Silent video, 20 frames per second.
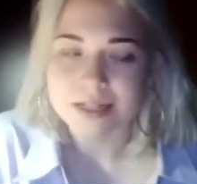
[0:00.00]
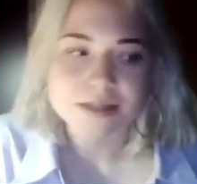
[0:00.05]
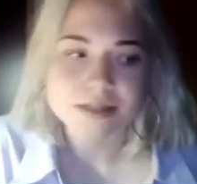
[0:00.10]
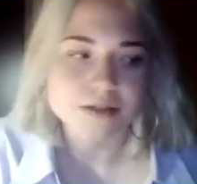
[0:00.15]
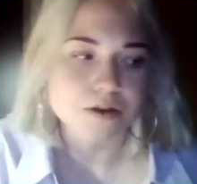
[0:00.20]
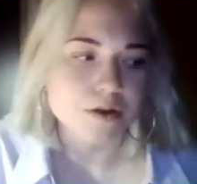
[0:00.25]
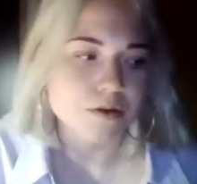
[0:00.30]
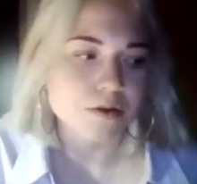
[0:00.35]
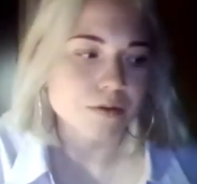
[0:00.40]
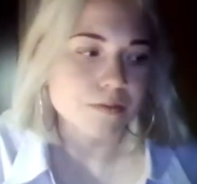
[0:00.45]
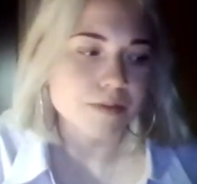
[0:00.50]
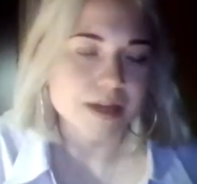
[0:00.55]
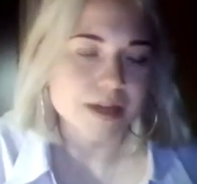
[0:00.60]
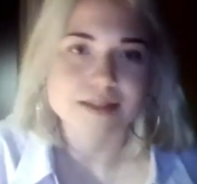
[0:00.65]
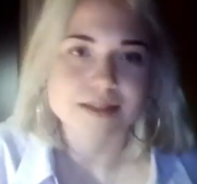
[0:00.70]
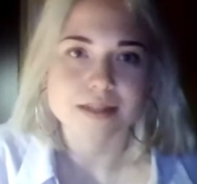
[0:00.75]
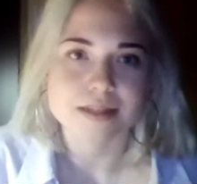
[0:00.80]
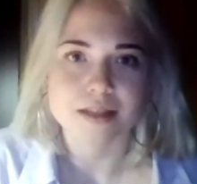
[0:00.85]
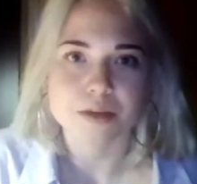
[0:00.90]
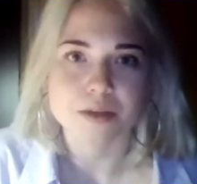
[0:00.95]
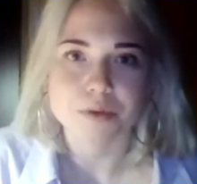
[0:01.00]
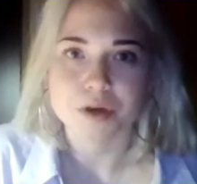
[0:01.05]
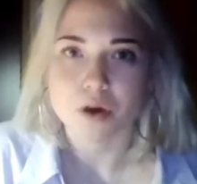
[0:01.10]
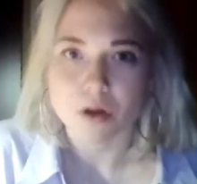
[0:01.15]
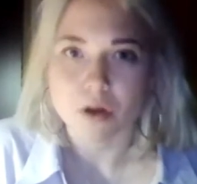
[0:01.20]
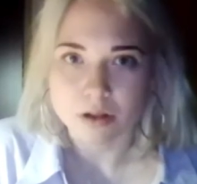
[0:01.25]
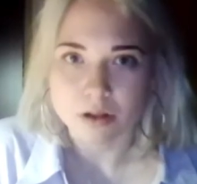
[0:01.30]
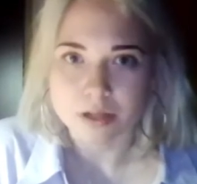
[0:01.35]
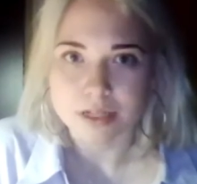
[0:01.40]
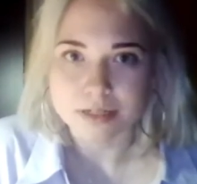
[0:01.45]
So basically we
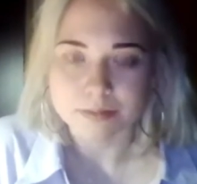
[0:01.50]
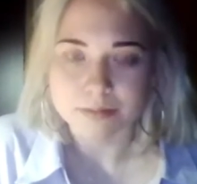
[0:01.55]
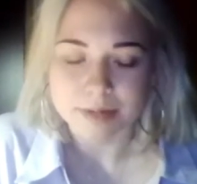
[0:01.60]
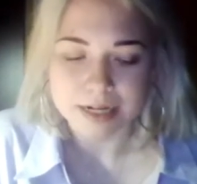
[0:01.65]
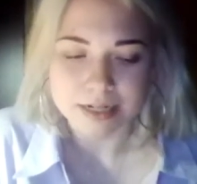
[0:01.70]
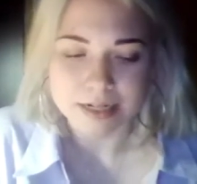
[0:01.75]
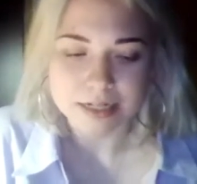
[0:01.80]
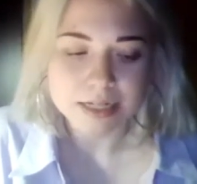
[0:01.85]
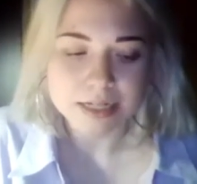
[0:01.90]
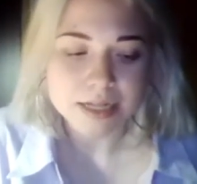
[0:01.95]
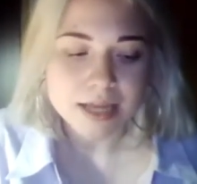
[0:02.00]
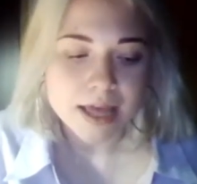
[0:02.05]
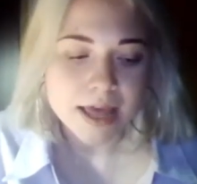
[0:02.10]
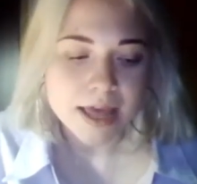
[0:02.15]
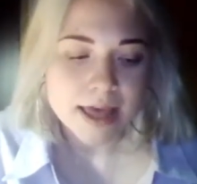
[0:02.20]
all need money.